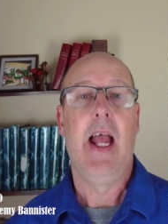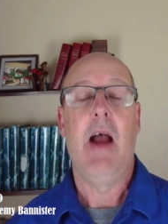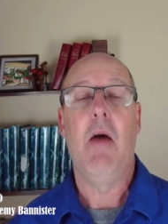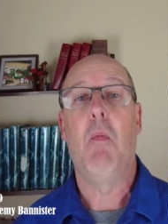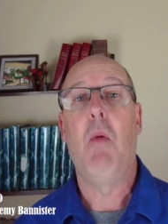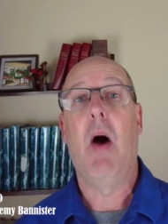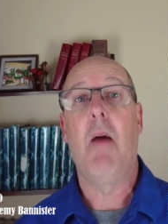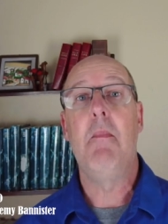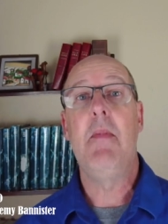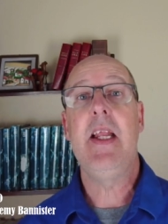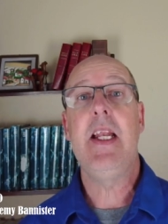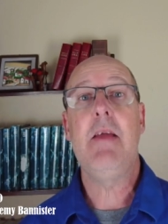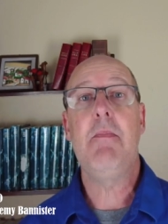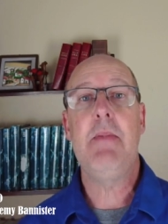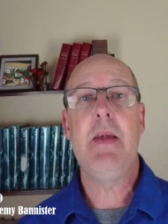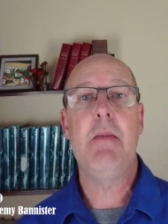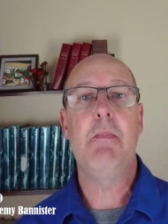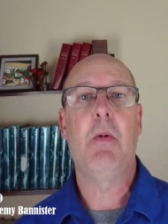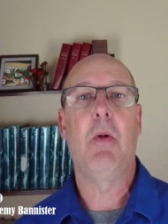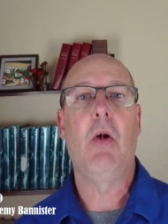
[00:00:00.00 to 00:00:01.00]
And while many
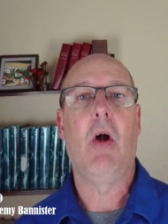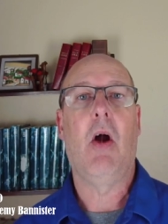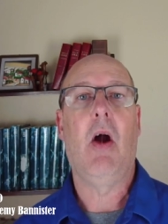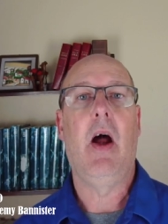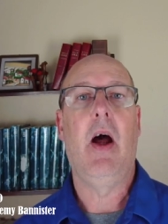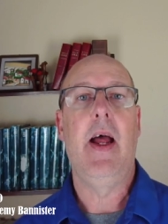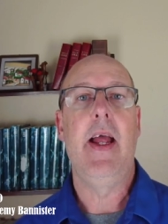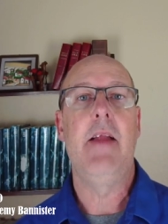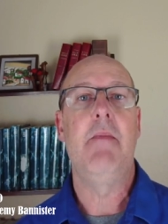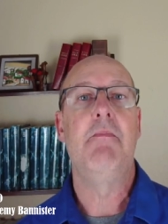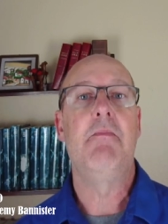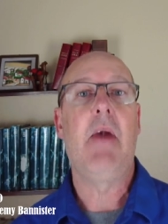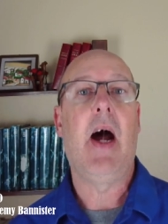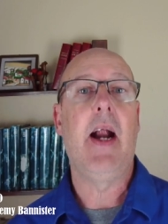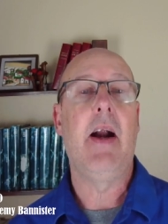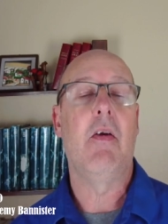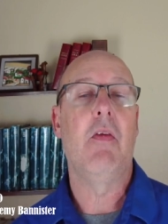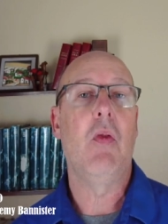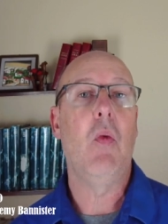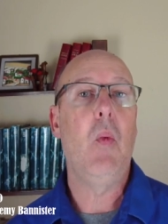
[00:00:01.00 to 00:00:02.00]
people uh,
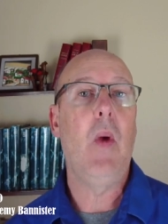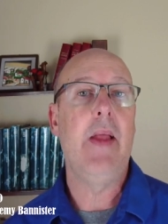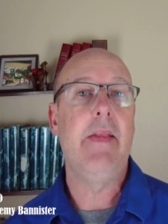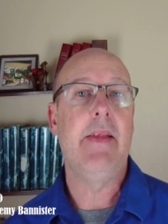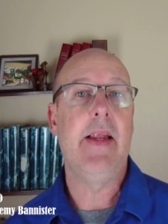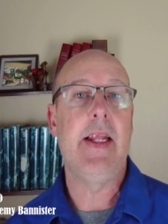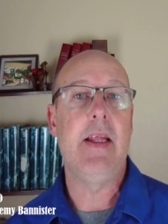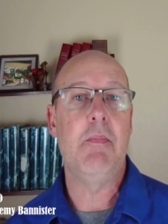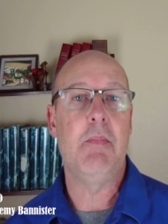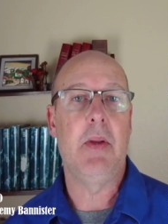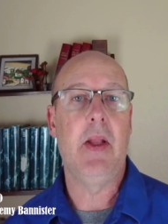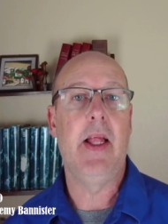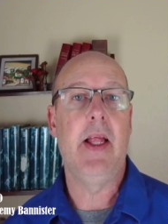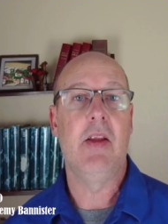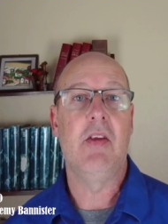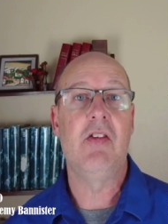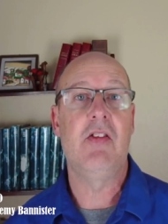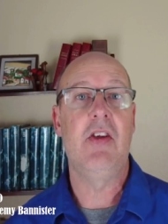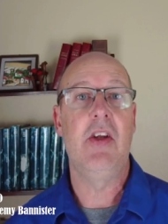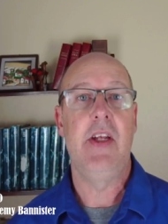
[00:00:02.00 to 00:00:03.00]
admire the way that he
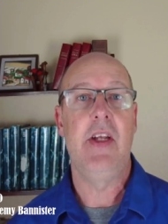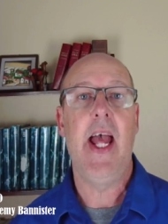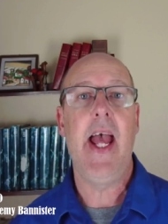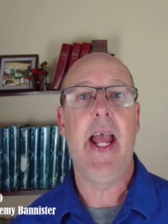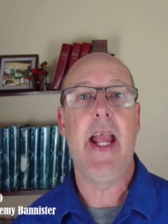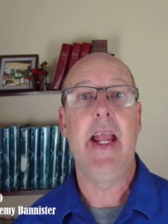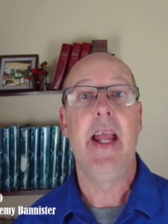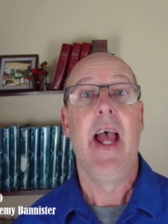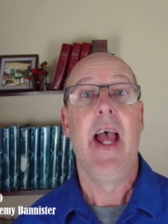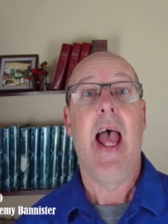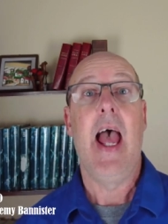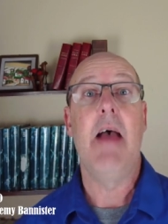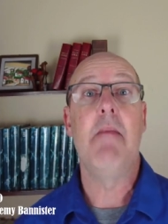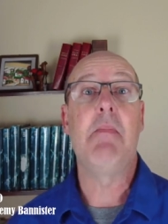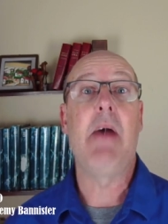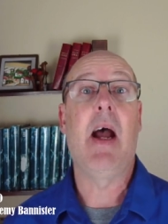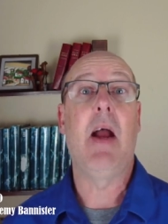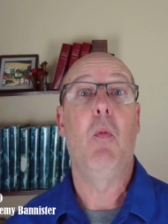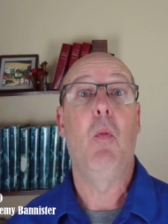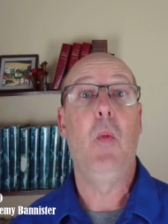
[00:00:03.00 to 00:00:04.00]
plays today
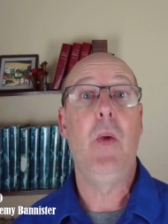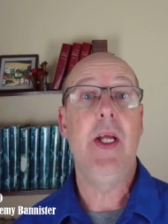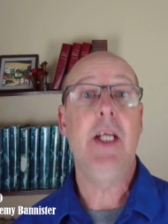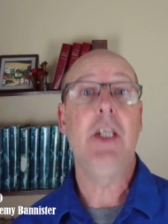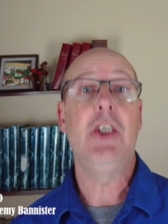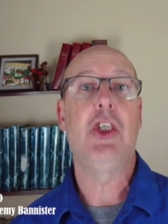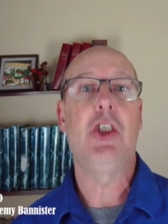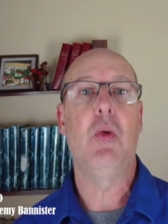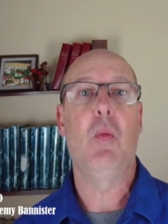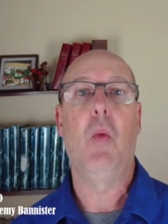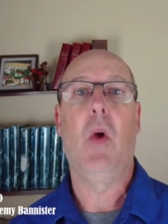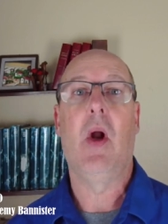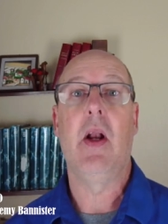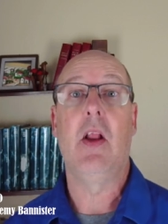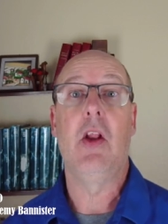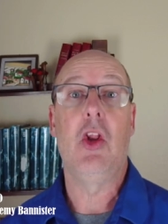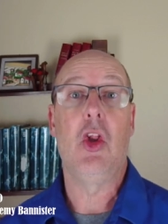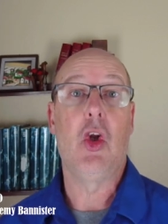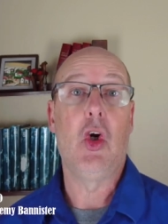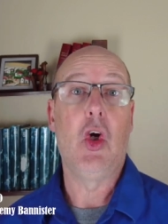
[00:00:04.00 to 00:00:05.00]
and might wish to
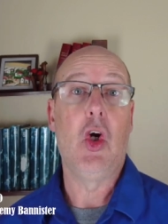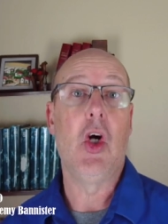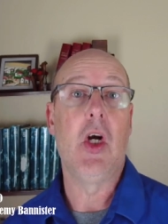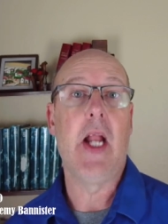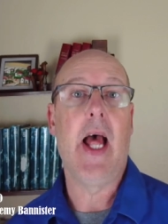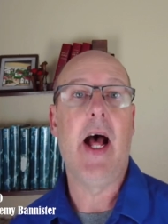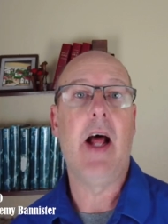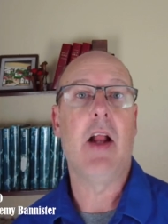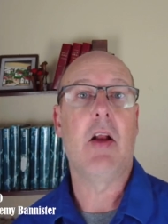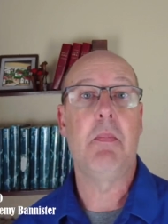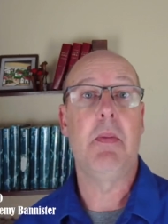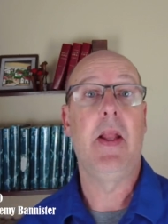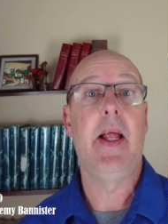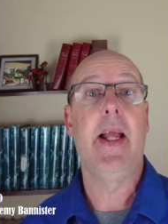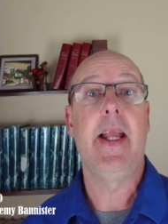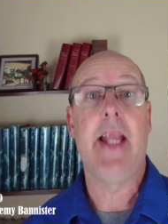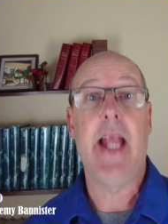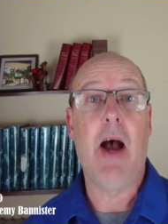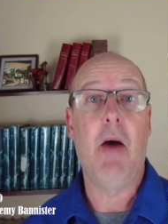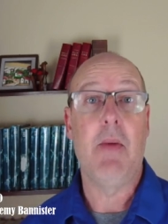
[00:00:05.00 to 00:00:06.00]
want to learn how to
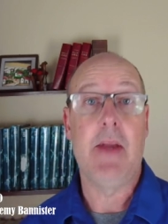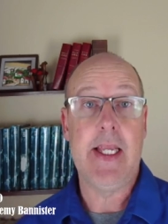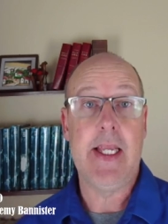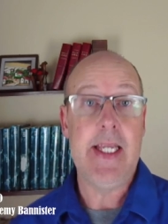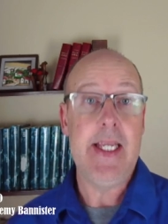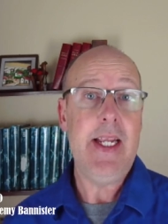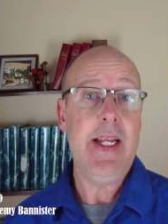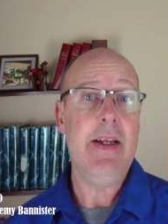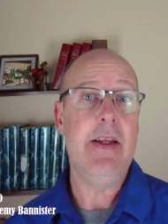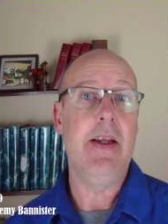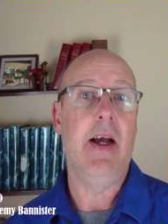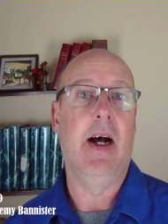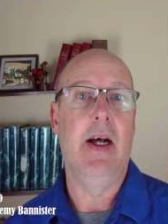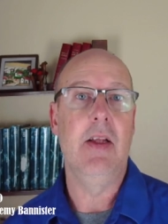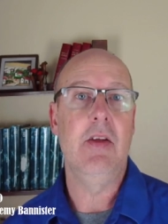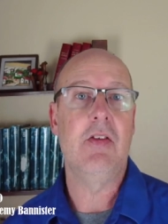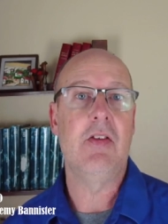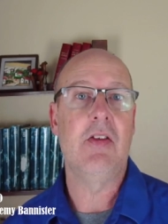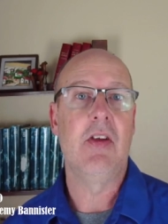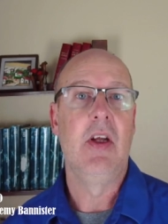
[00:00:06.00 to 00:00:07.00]
play how he
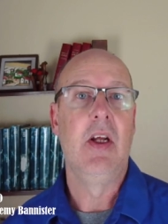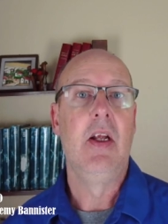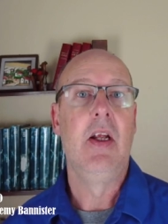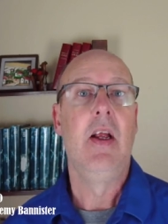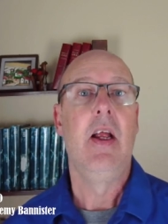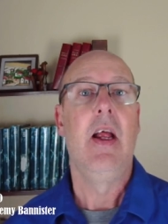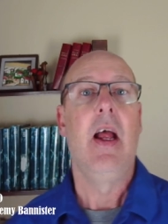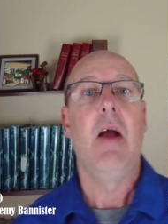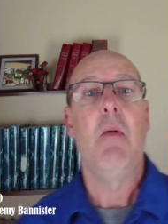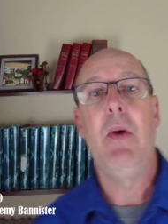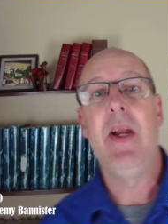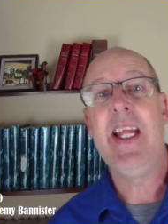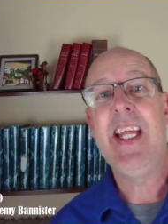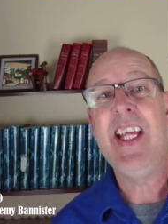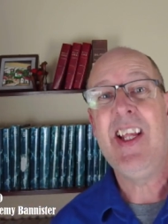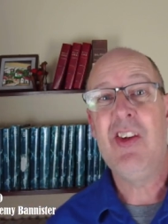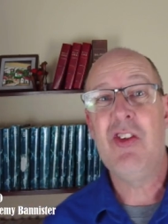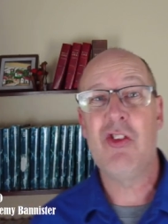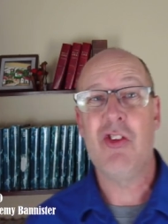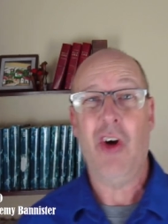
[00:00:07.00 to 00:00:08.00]
does, when
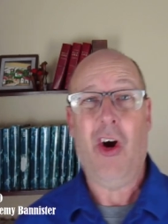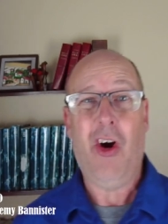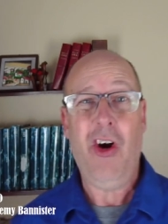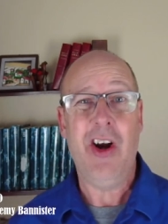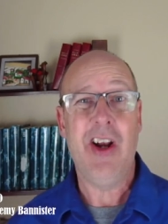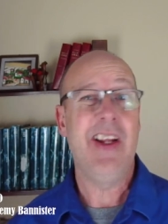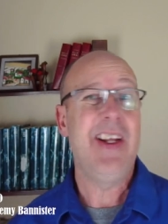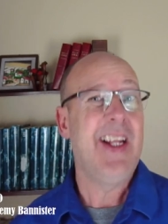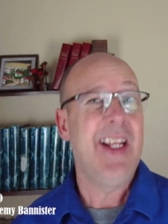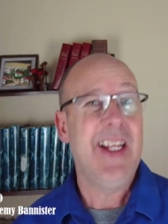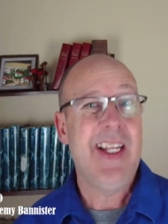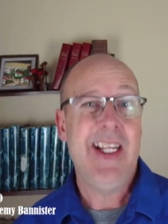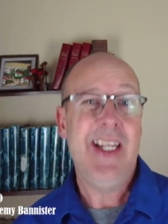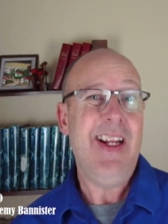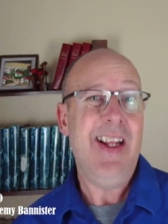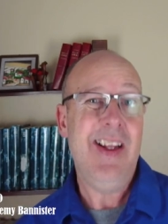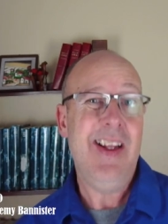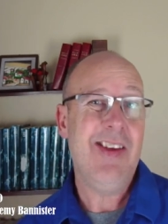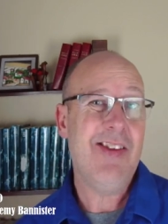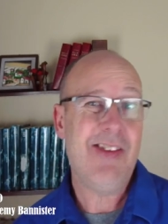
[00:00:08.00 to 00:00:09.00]
he started,
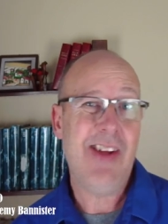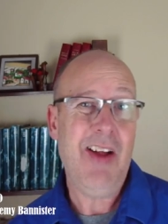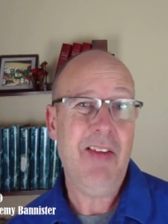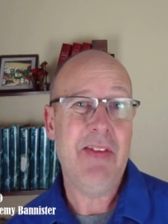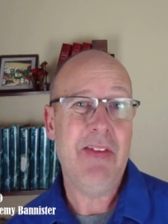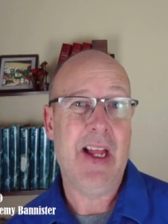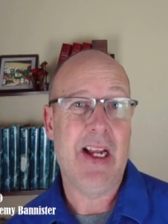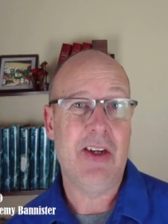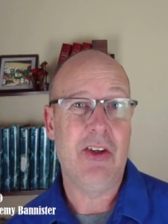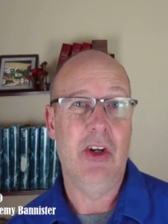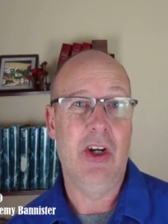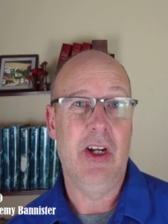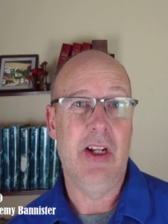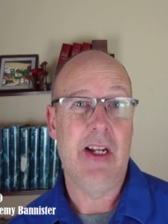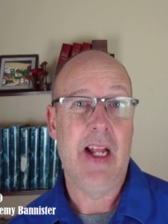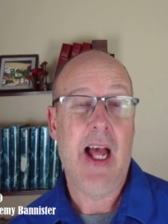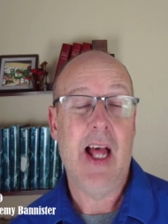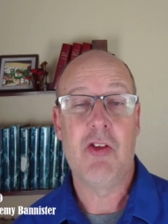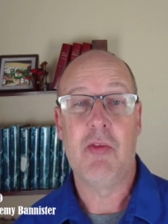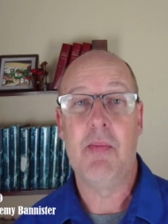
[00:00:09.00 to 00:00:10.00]
he didn't sound that
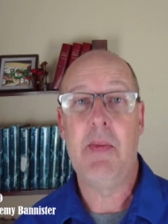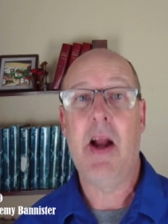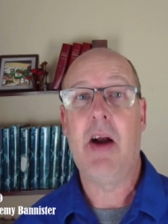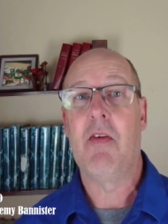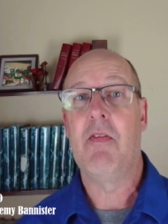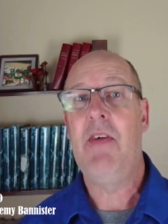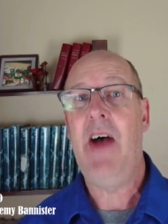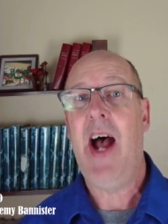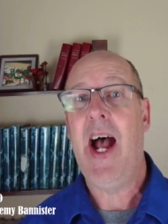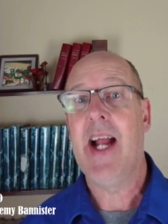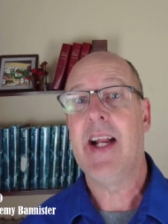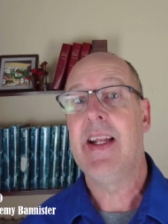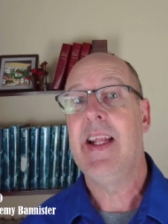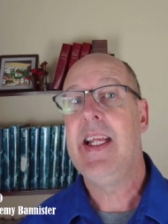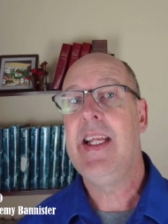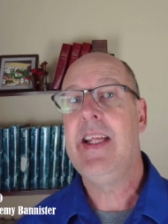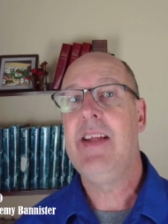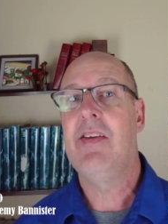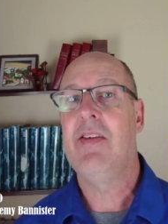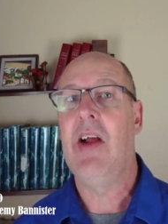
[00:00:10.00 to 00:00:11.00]
good. As a matter of fact,
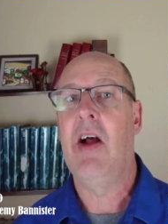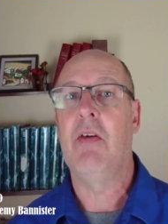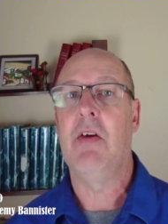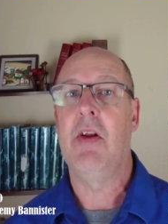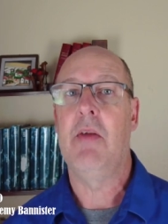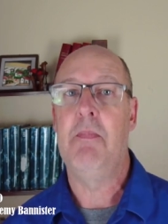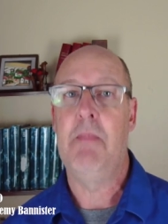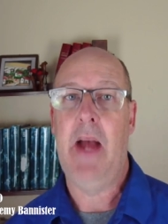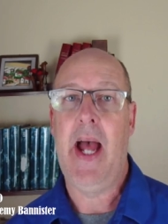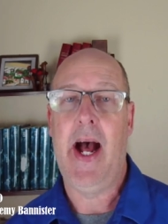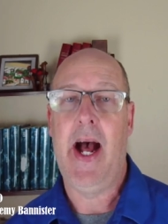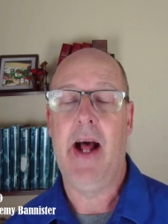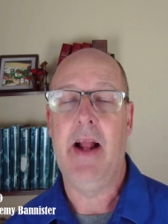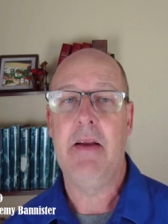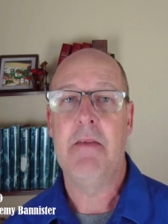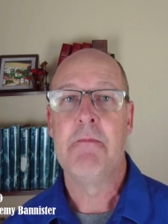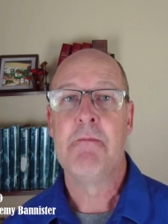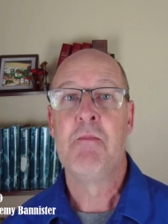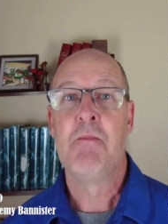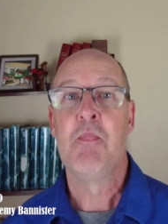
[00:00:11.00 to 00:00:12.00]
he sounded bad.